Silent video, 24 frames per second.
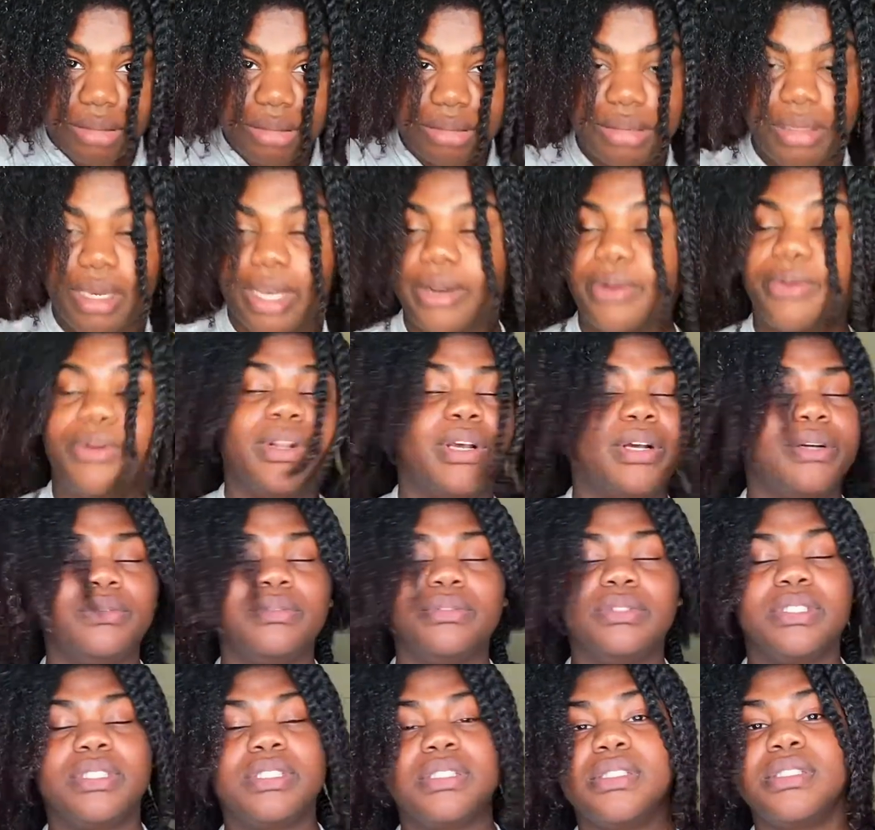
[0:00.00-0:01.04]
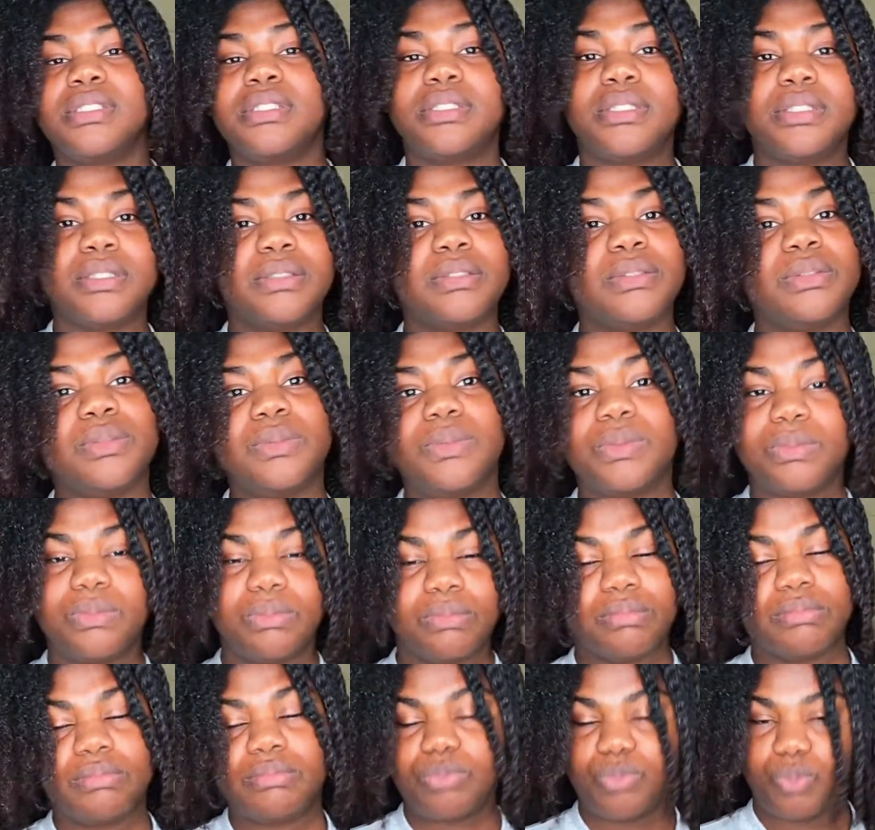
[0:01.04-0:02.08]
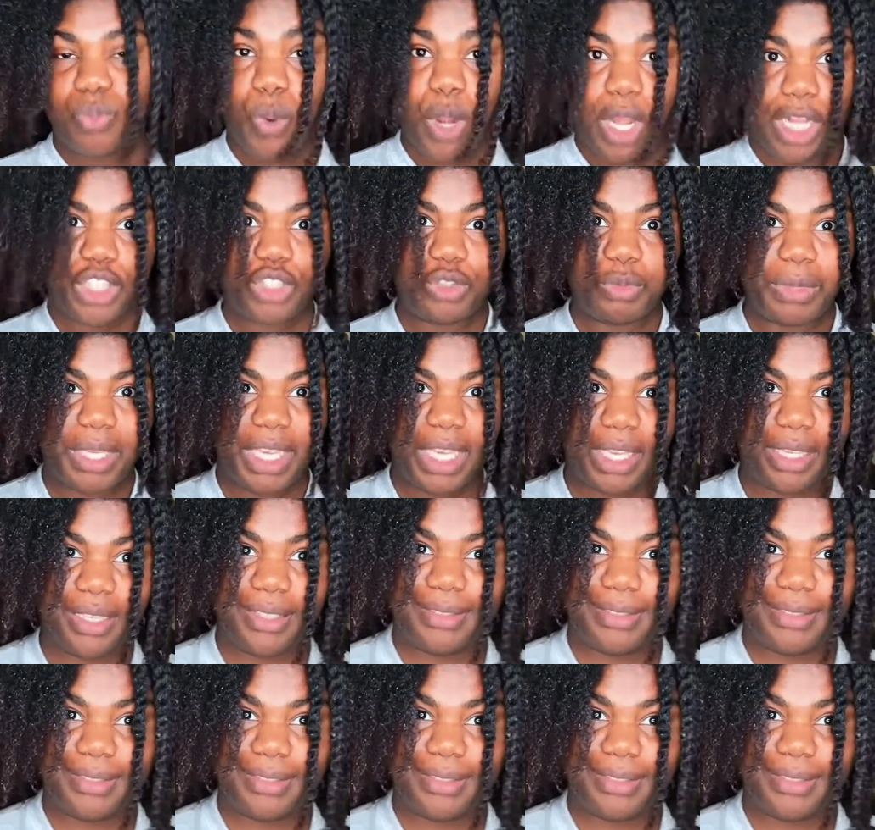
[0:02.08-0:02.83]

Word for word: I don't know, just watch me.